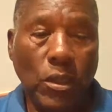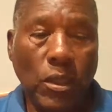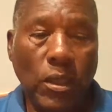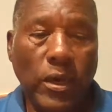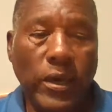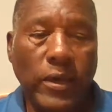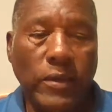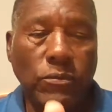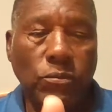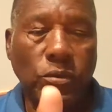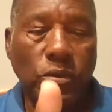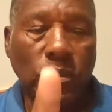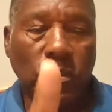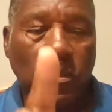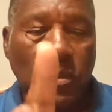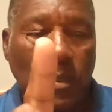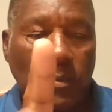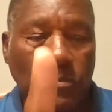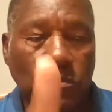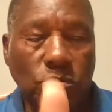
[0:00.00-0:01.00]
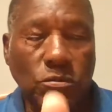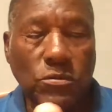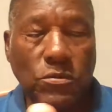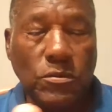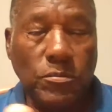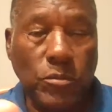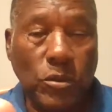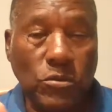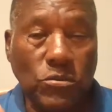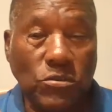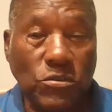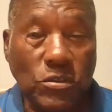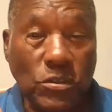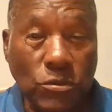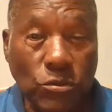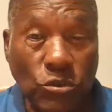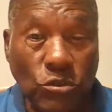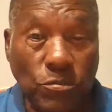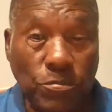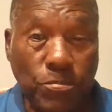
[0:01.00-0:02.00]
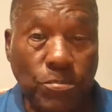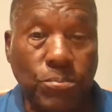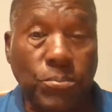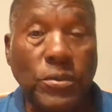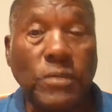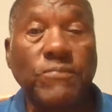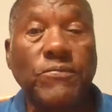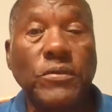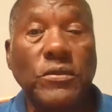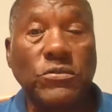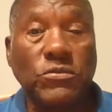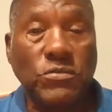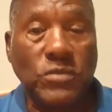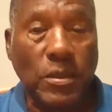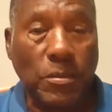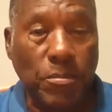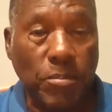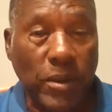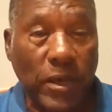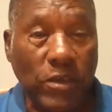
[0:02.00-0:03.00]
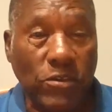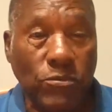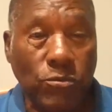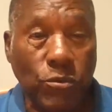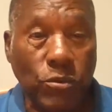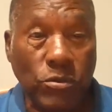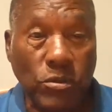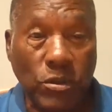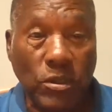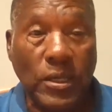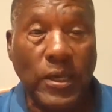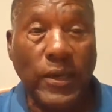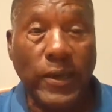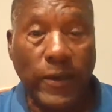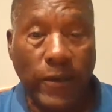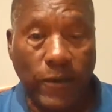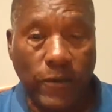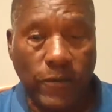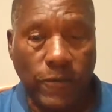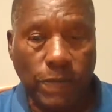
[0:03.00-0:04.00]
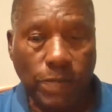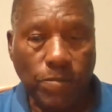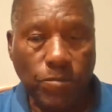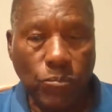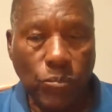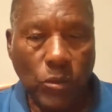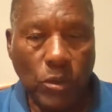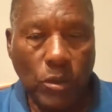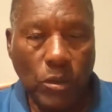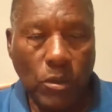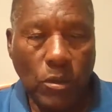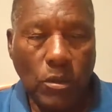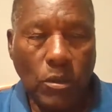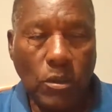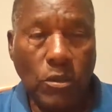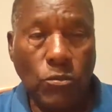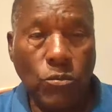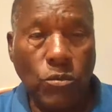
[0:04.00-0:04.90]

And when it comes to the most serious privilege that blacks were denied, it